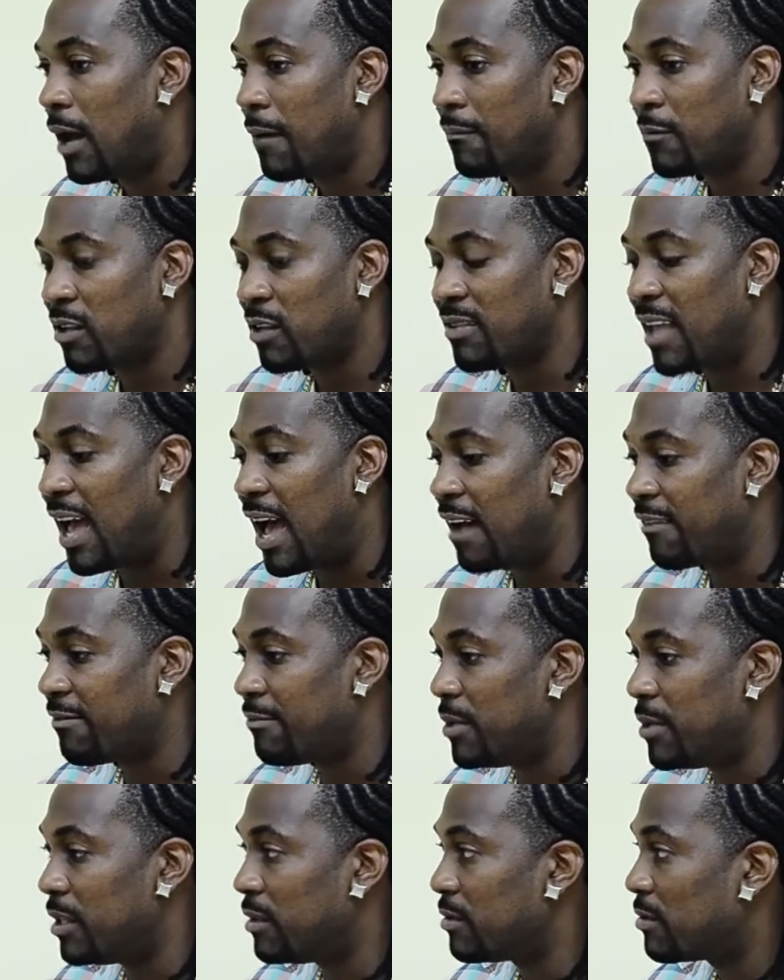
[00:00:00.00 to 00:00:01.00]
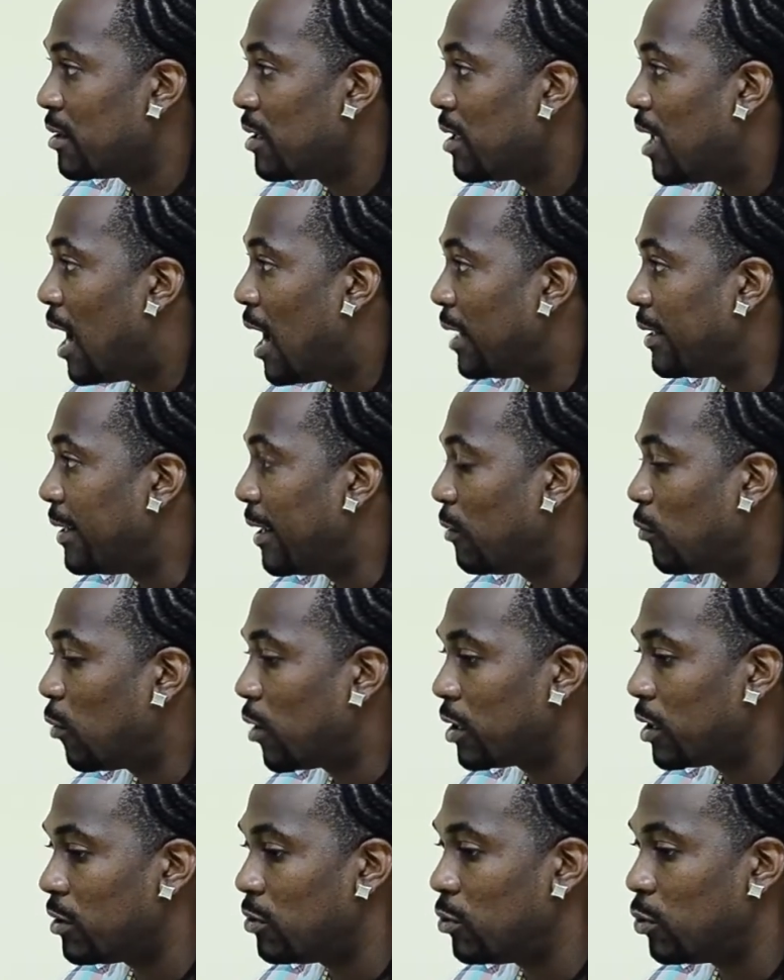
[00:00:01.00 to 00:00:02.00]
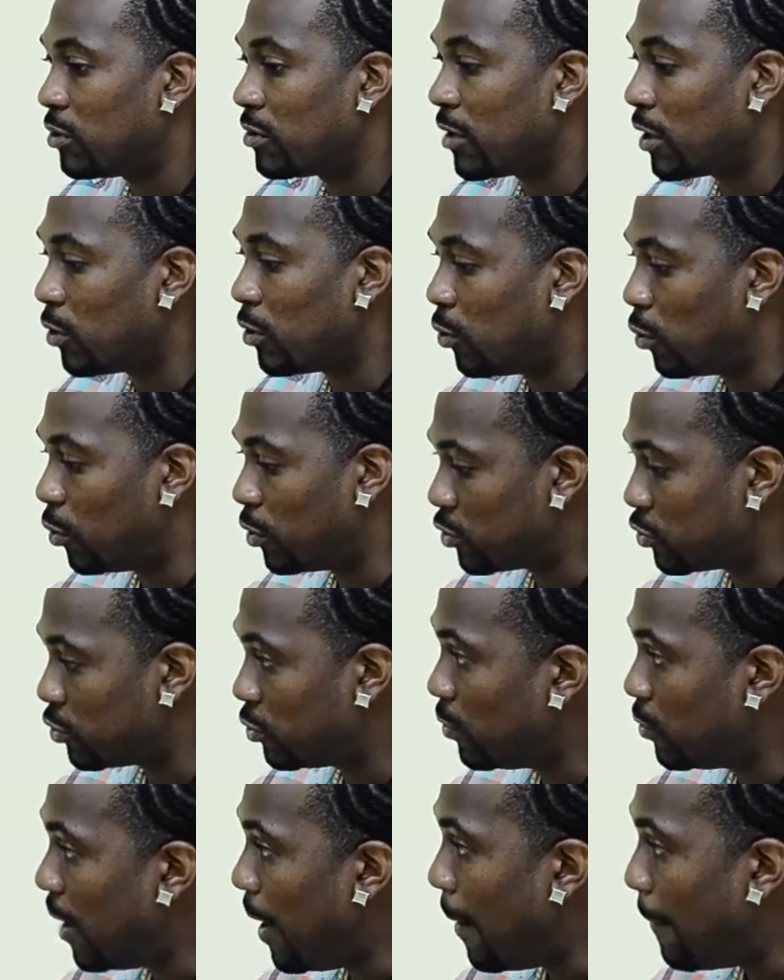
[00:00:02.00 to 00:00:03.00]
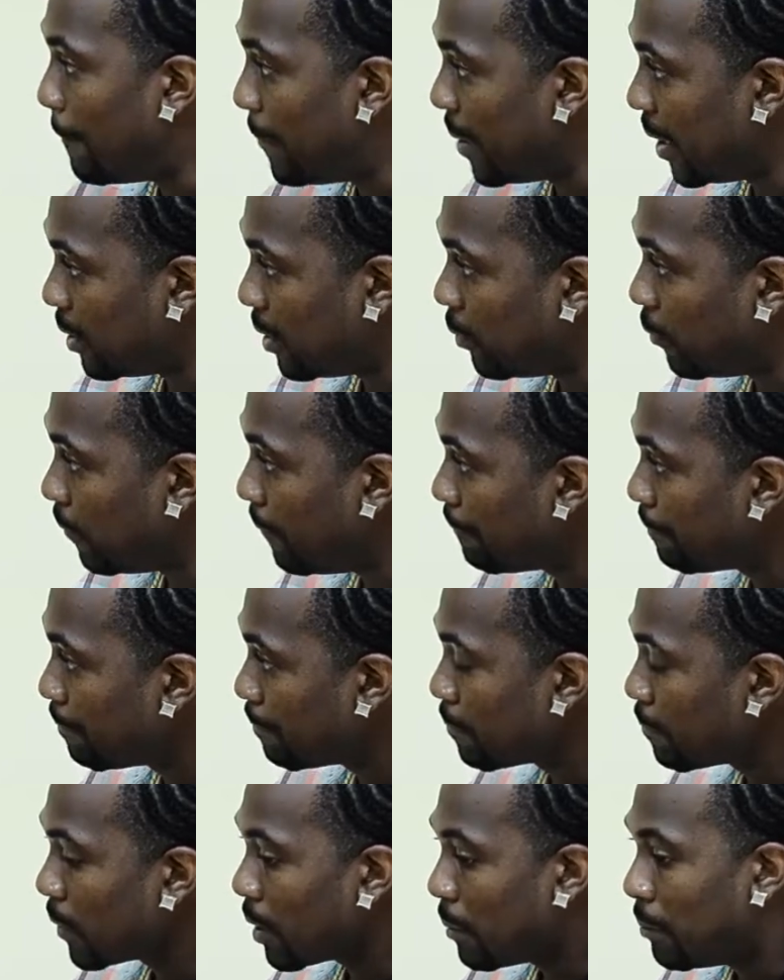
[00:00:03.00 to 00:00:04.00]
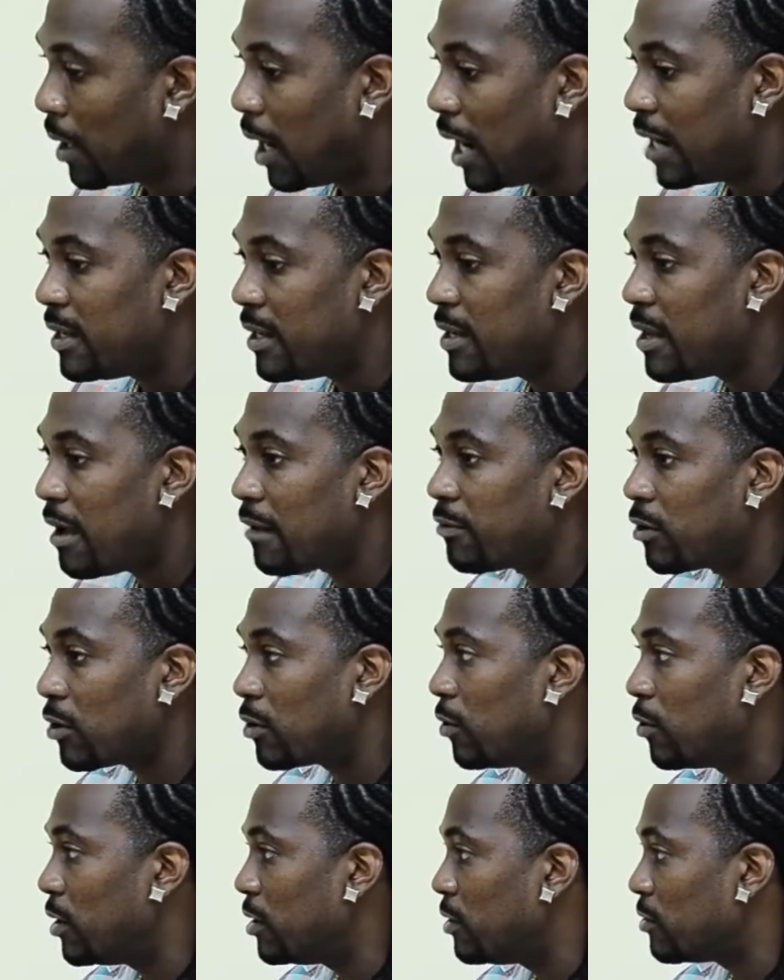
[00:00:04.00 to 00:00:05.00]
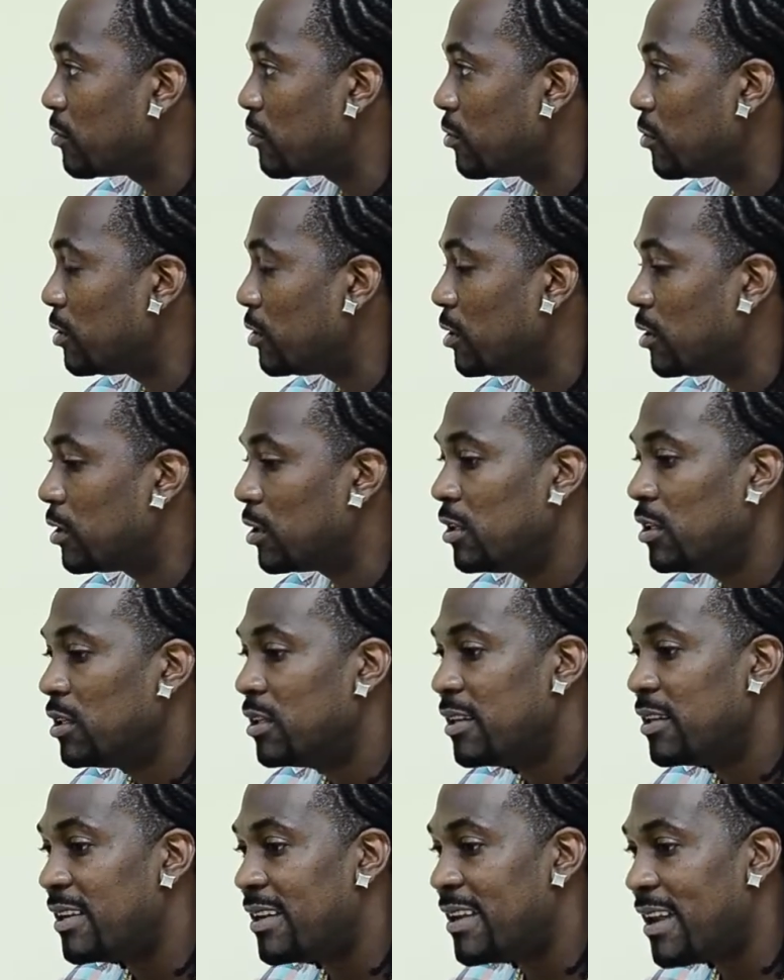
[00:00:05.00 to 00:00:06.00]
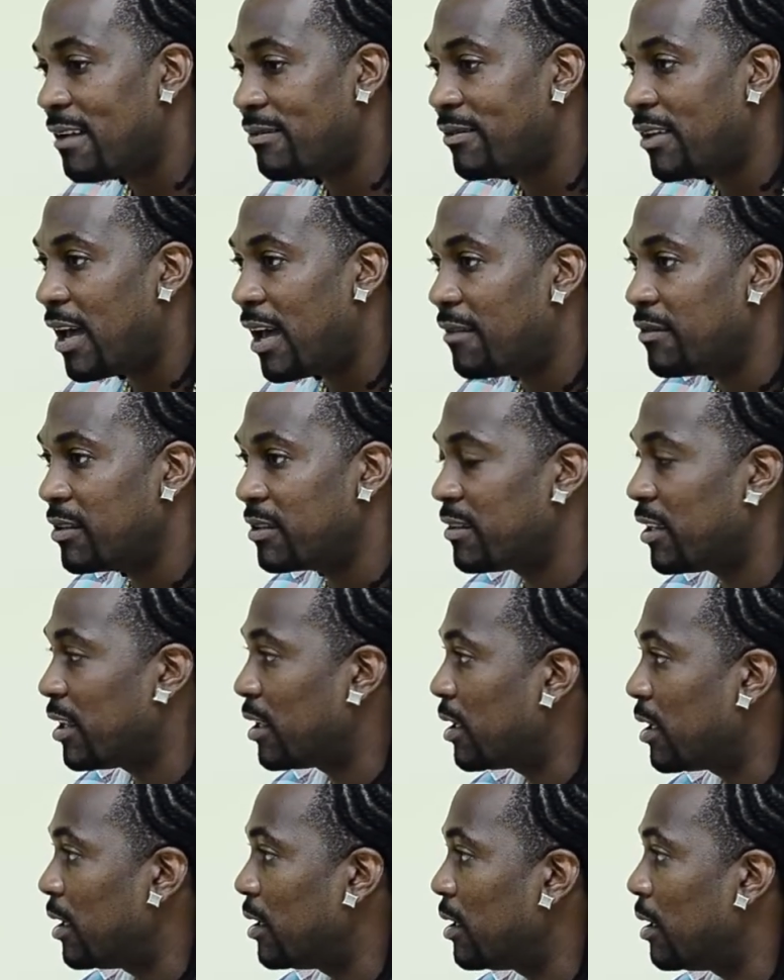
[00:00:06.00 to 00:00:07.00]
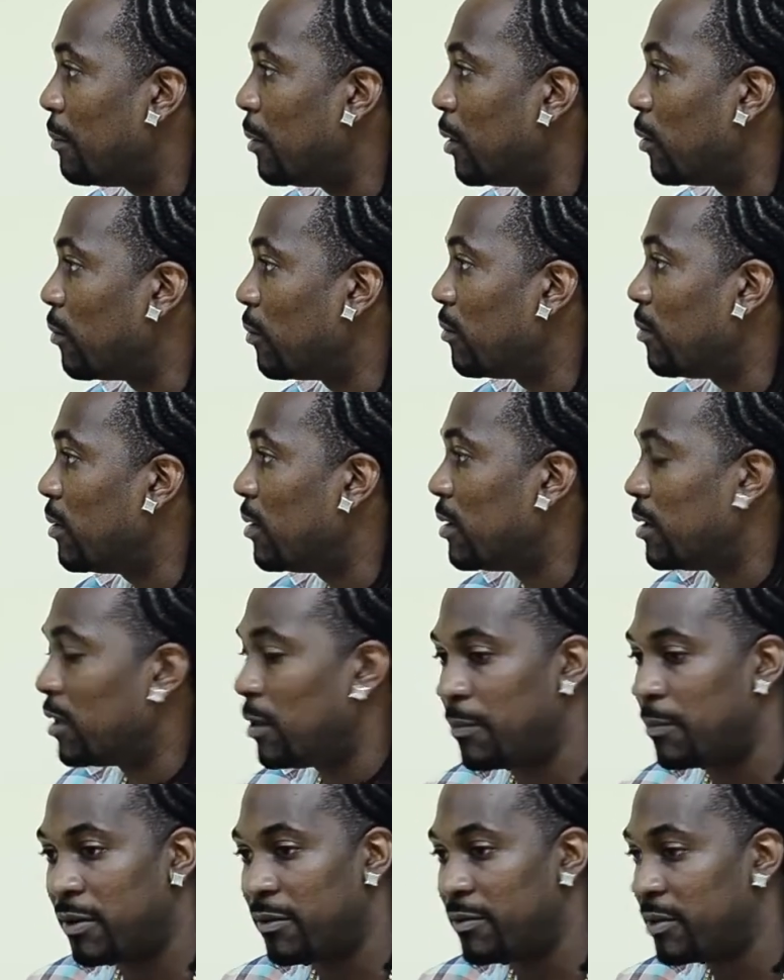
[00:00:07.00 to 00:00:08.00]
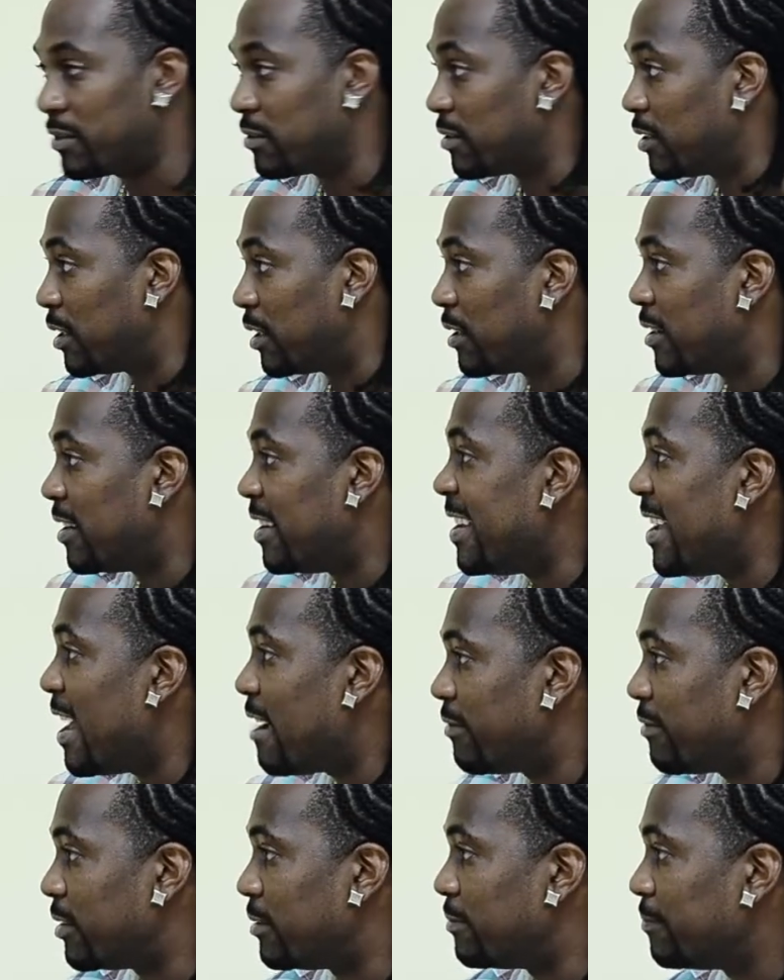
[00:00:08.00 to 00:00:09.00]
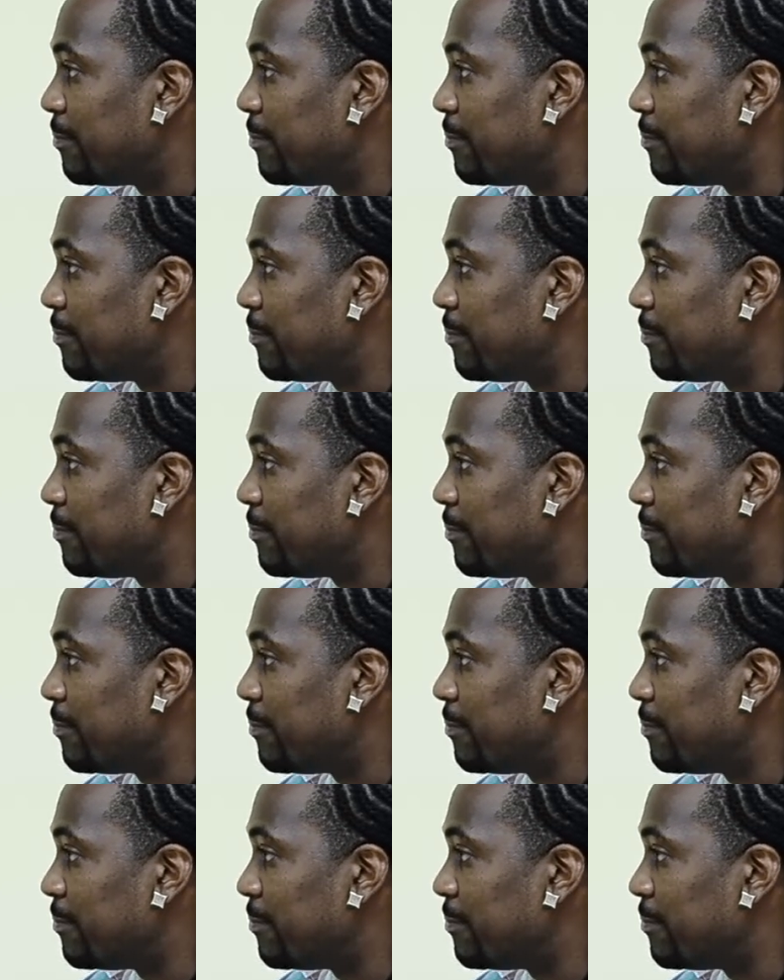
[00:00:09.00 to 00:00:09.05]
just half beats, and then what I do is I go through and pick out. But I never go in the studio, never ever thinking about the previous year, never.